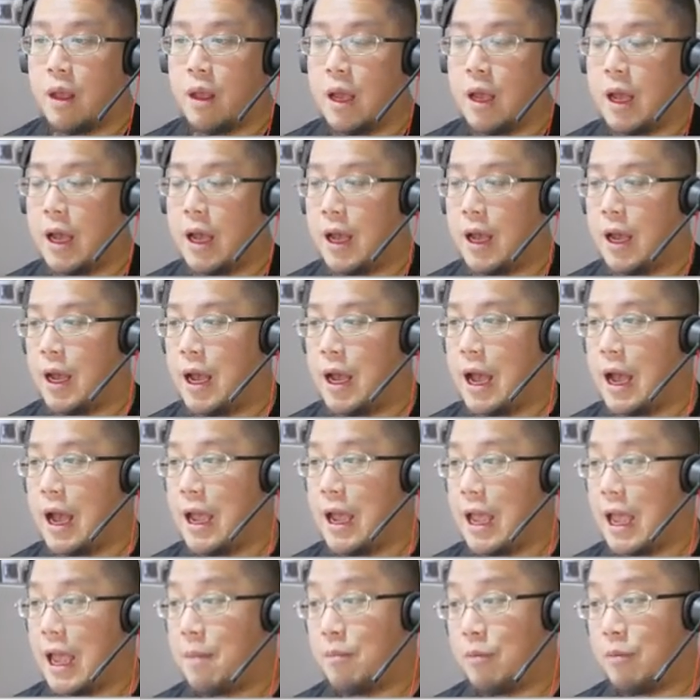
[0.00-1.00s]

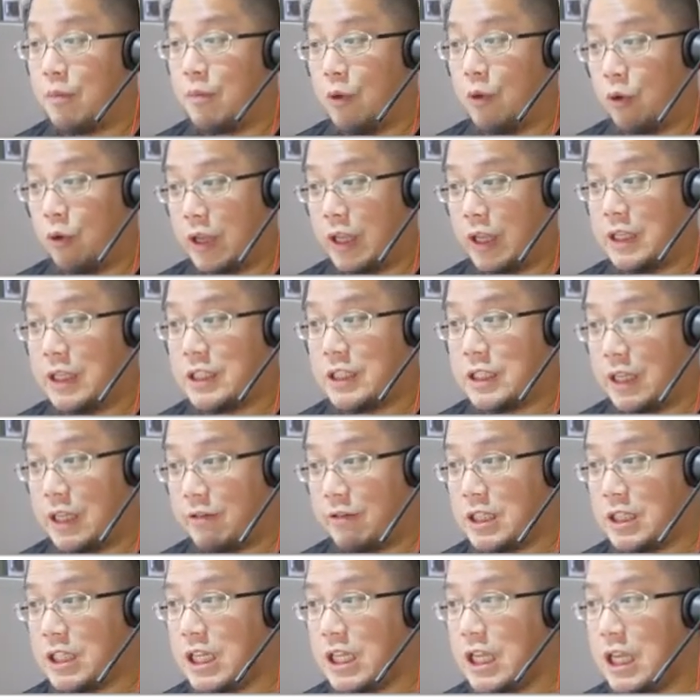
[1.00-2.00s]
I am looking
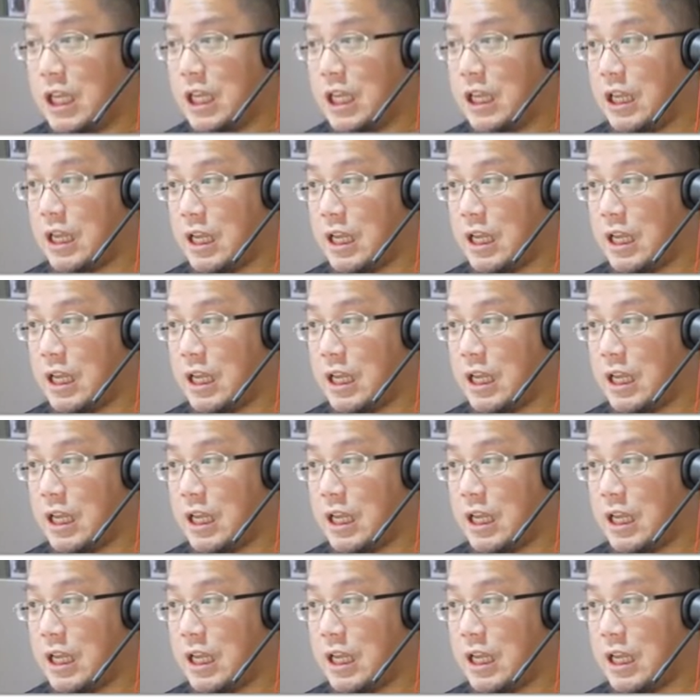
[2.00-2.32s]
seriously